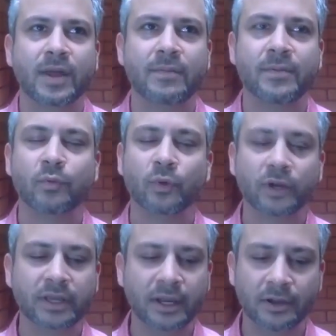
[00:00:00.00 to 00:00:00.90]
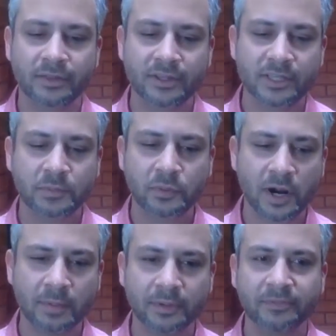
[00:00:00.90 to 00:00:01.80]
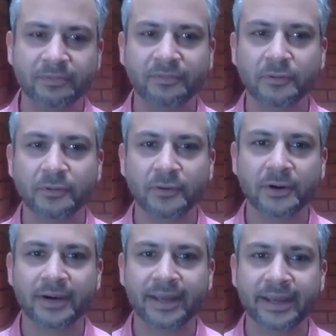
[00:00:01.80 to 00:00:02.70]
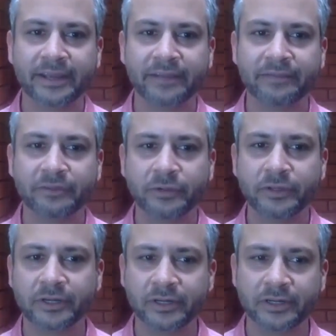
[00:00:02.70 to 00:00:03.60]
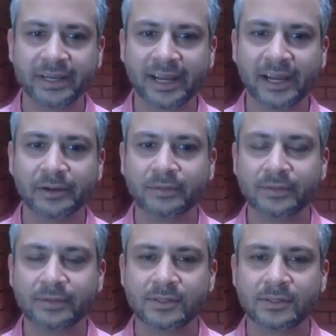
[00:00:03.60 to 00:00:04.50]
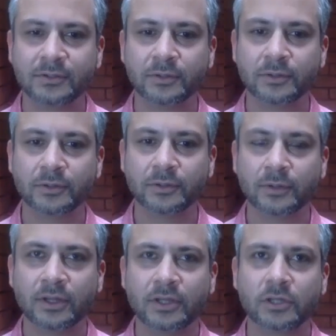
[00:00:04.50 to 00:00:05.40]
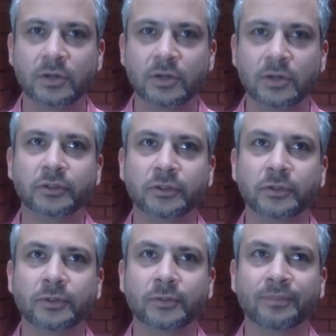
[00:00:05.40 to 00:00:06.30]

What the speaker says: I've been working on this problem for a few years now to try to